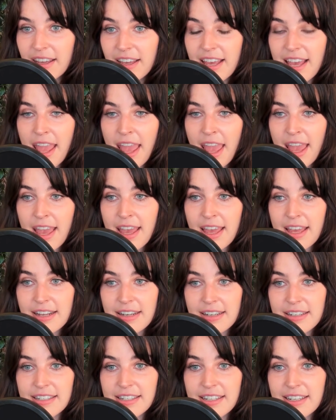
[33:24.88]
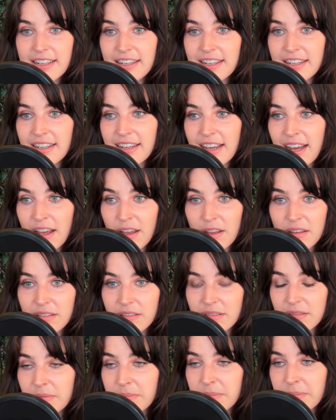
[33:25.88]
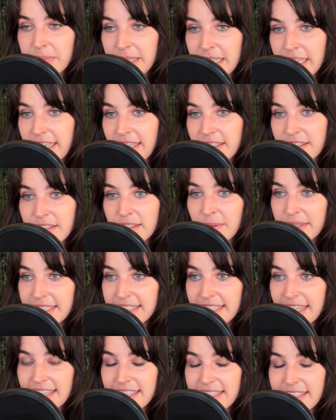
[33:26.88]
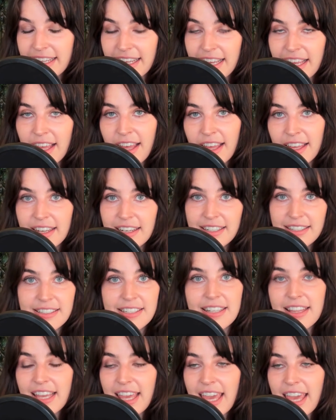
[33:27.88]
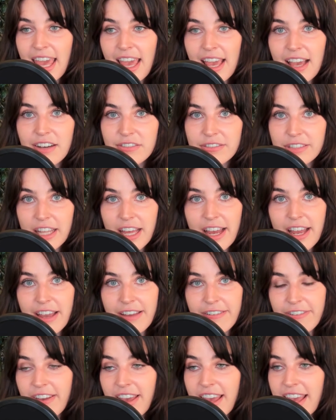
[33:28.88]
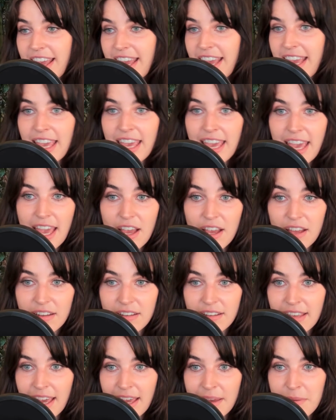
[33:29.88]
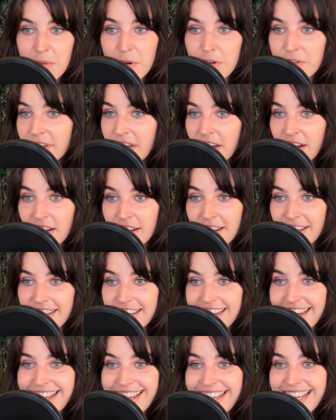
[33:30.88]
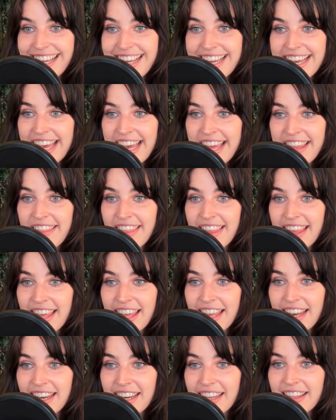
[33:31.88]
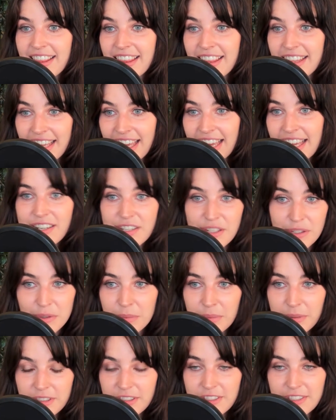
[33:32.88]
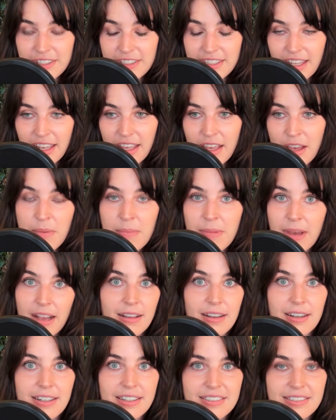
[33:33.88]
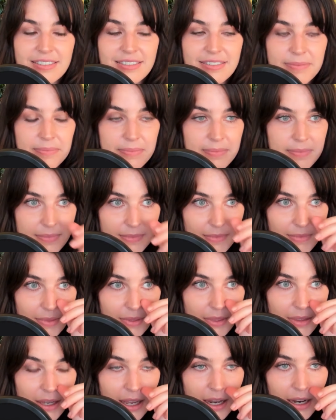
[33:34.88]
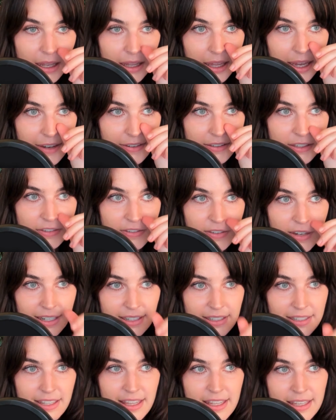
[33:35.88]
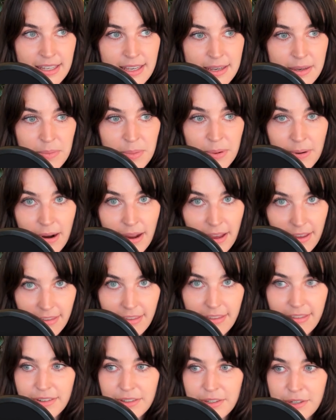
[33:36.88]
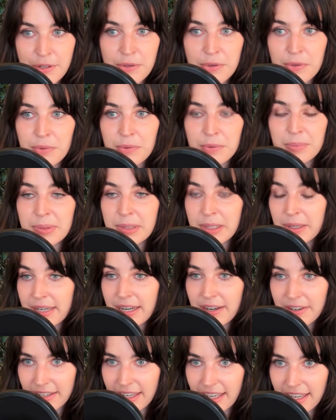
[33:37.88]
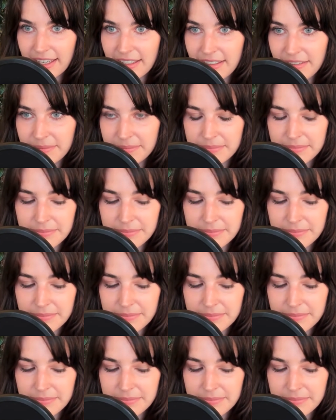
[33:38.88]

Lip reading: and I'll be so excited to like cut into the cake of life and get moving on, and then the candle will just like come back on and I'll have to find the breath to blow it out again.